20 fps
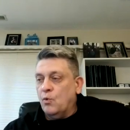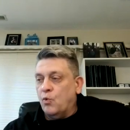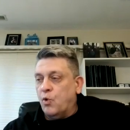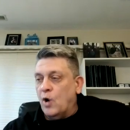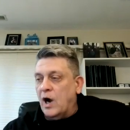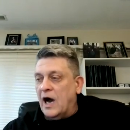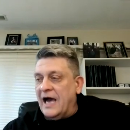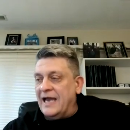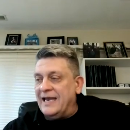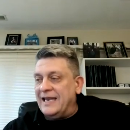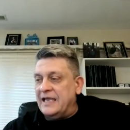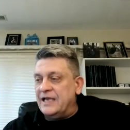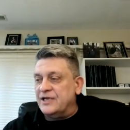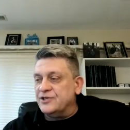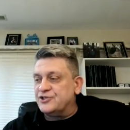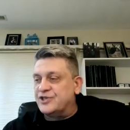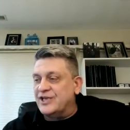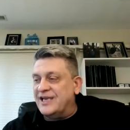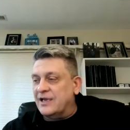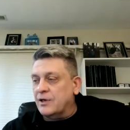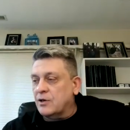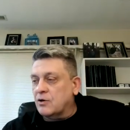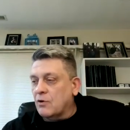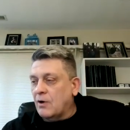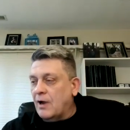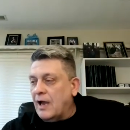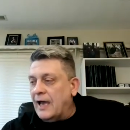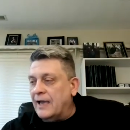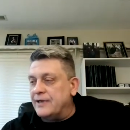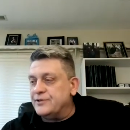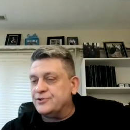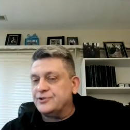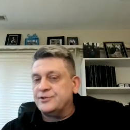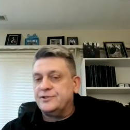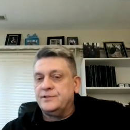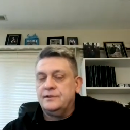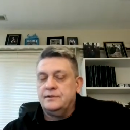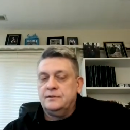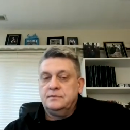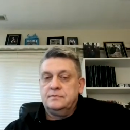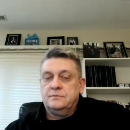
What is in Christ?